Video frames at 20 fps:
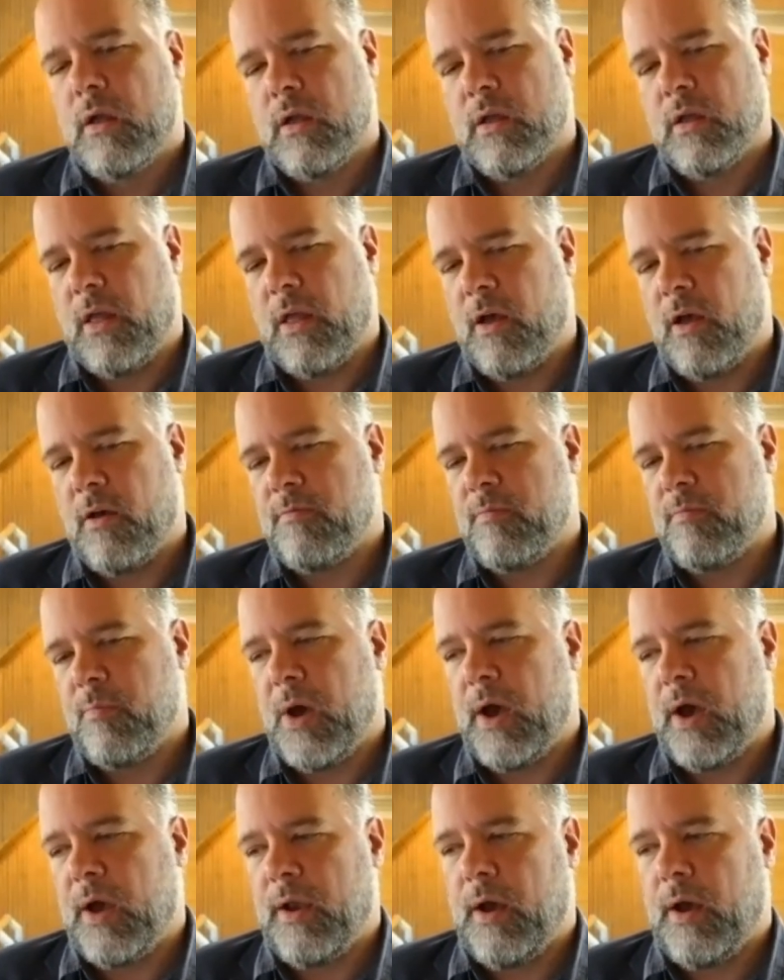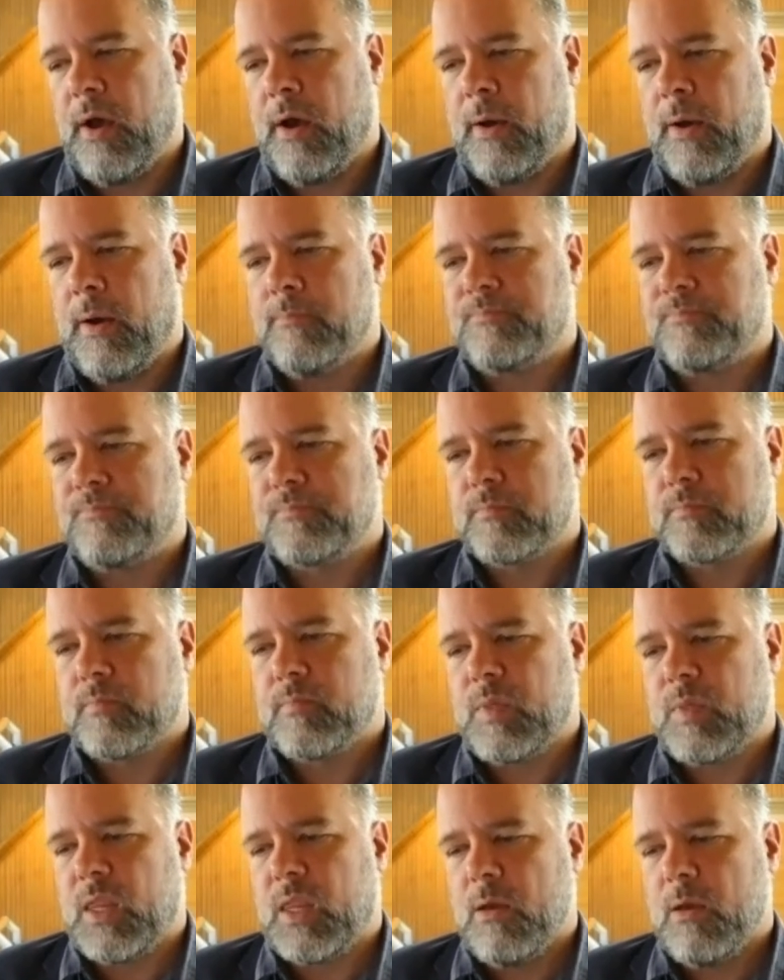But
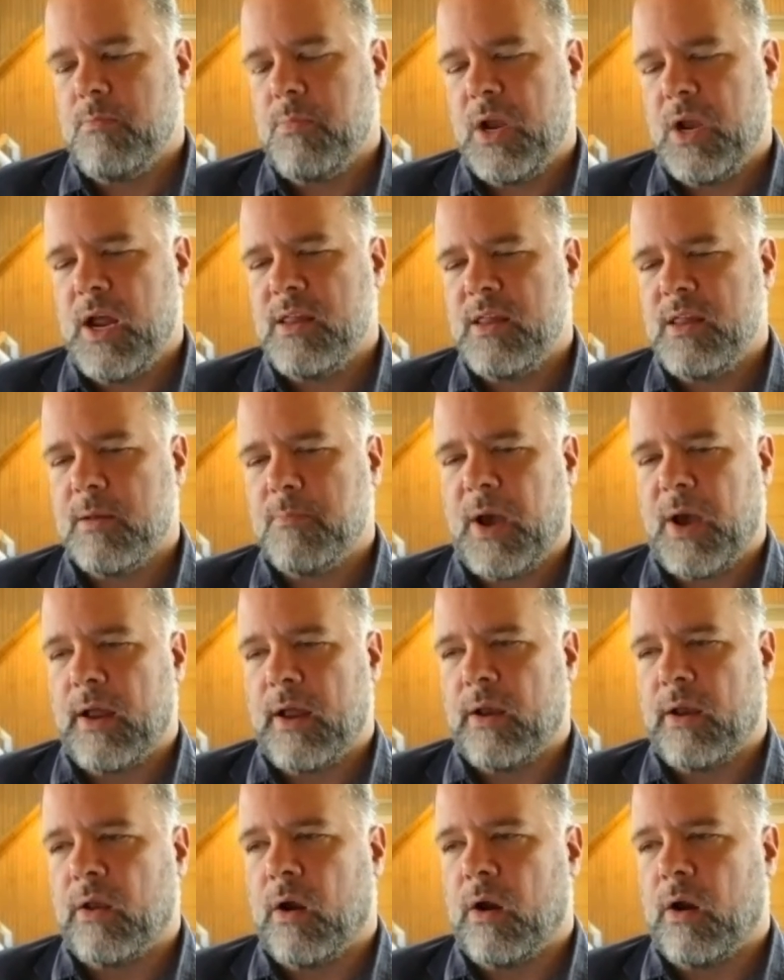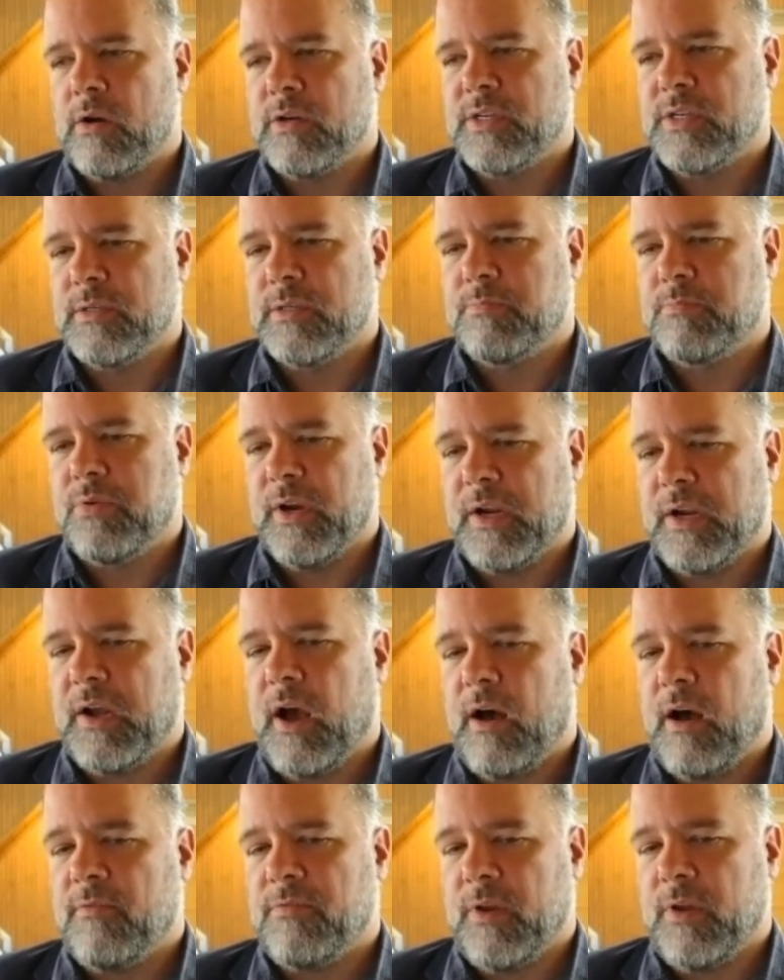I think by and large, he's pretty
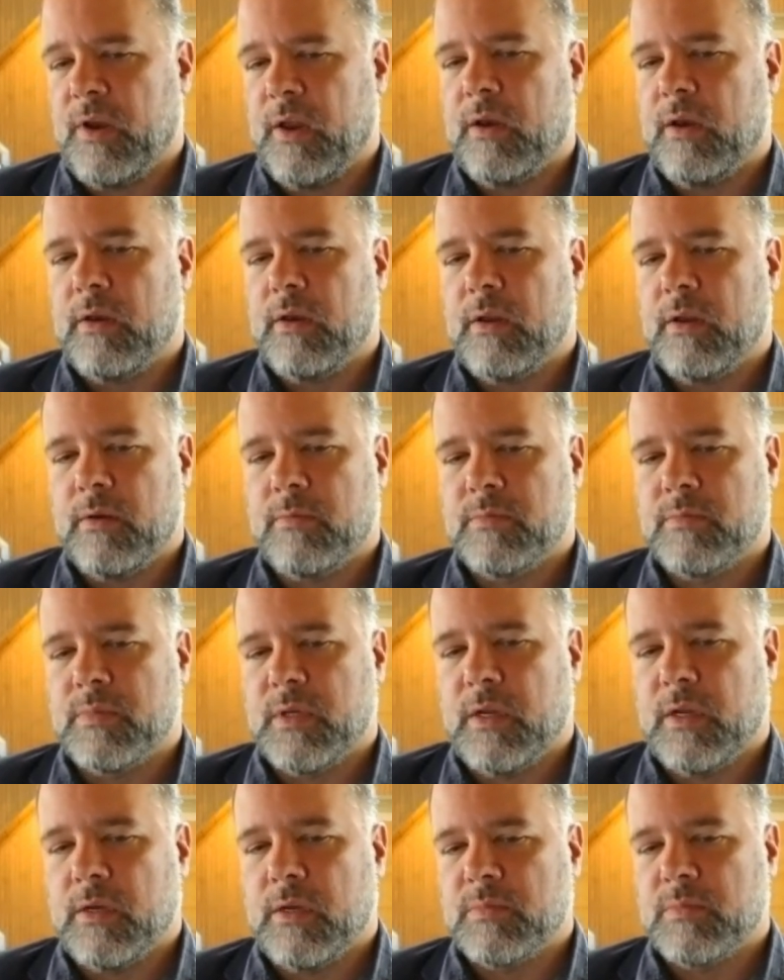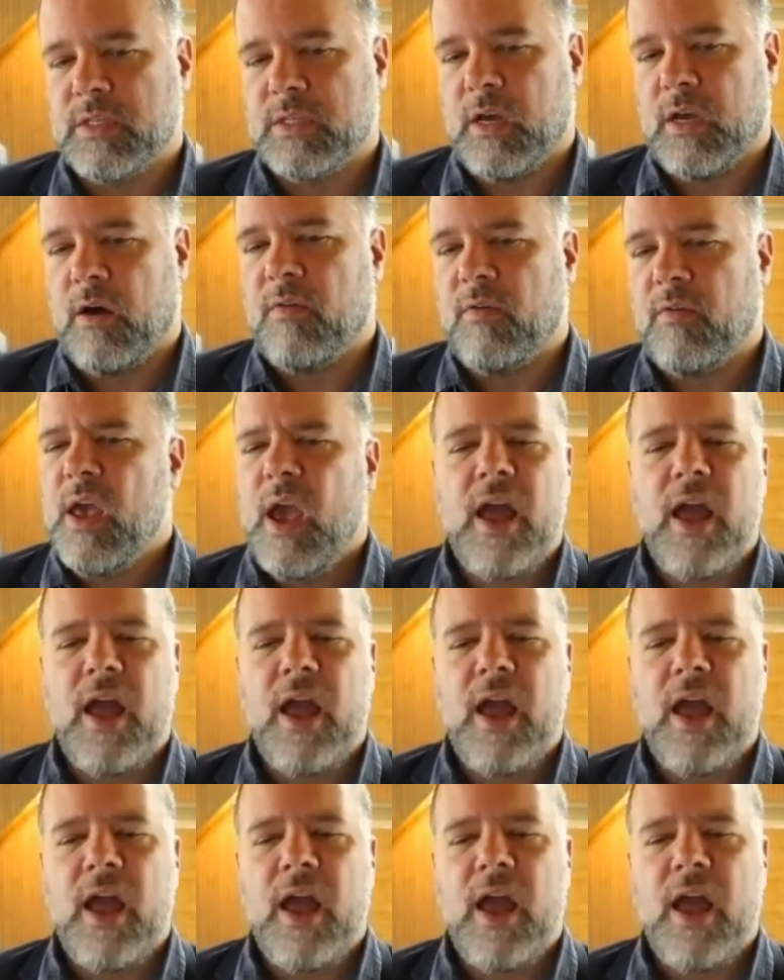confident in himself.